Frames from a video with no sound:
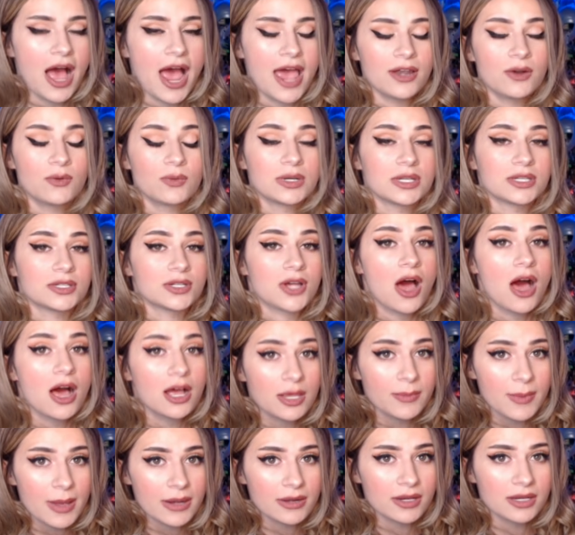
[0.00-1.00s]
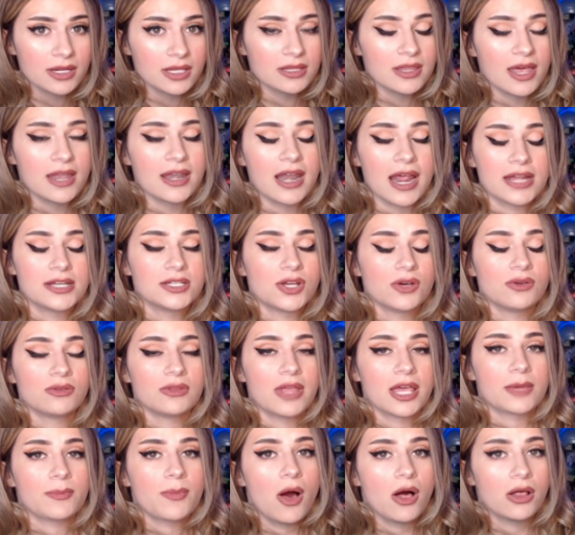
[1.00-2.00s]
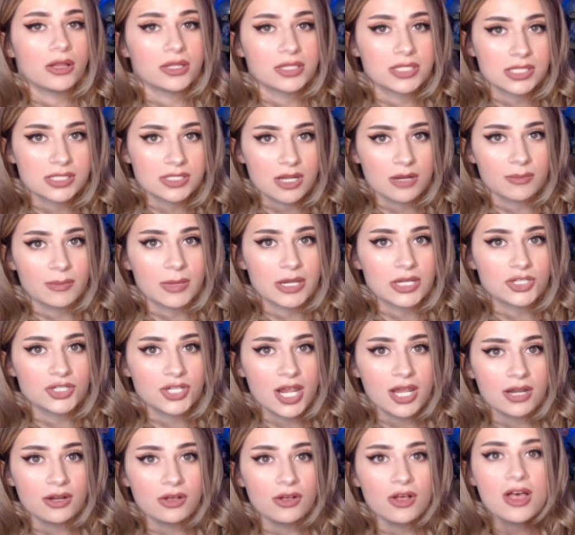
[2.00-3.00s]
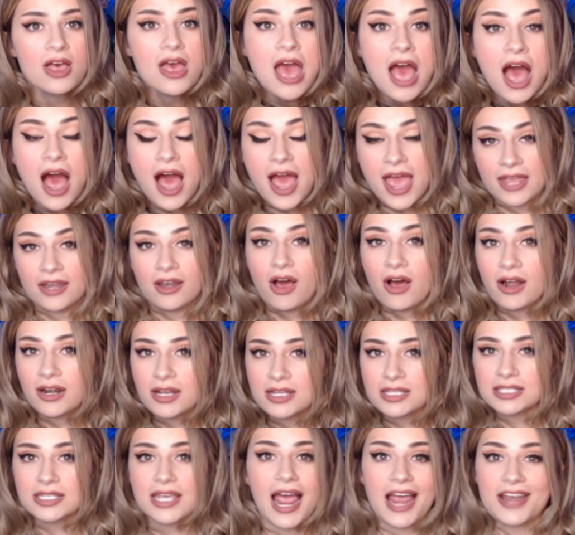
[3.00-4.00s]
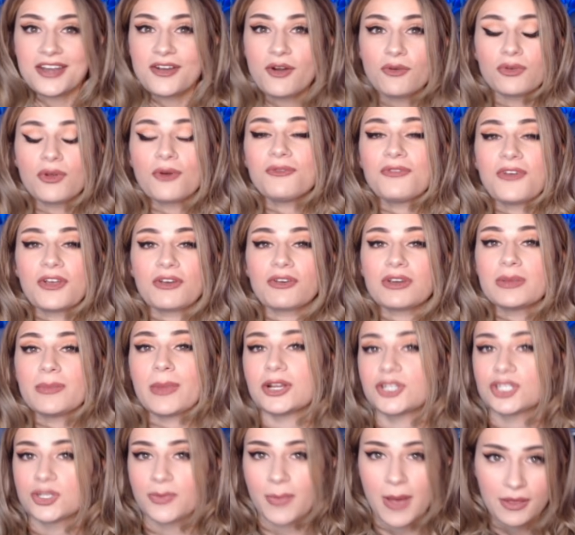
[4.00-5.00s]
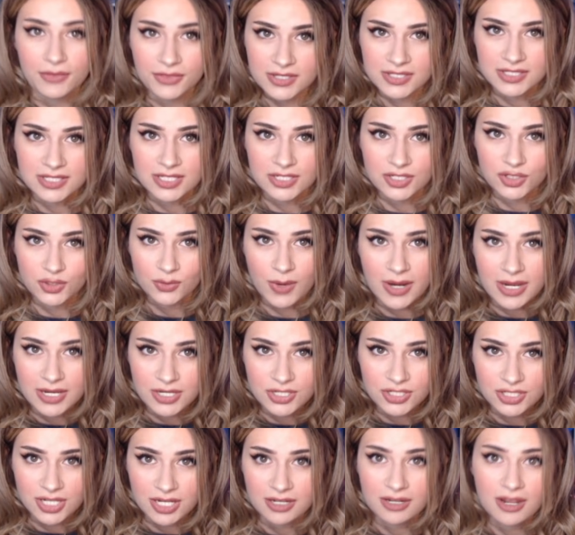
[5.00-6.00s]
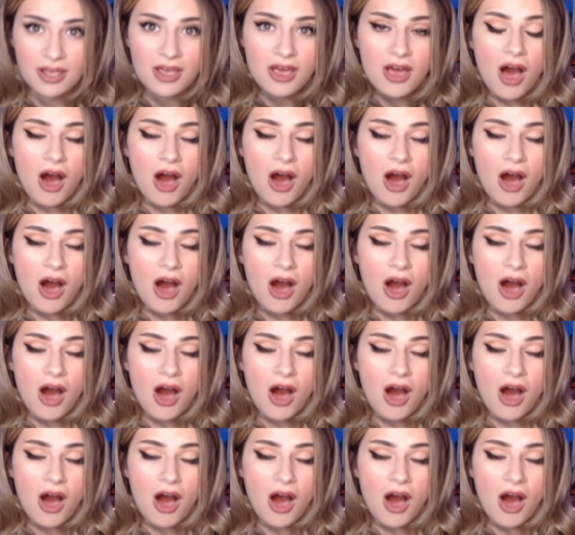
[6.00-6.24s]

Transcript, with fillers: I don't want to talk about any of that. I don't like politics on my channel, and honestly, I don't know very much about the situation.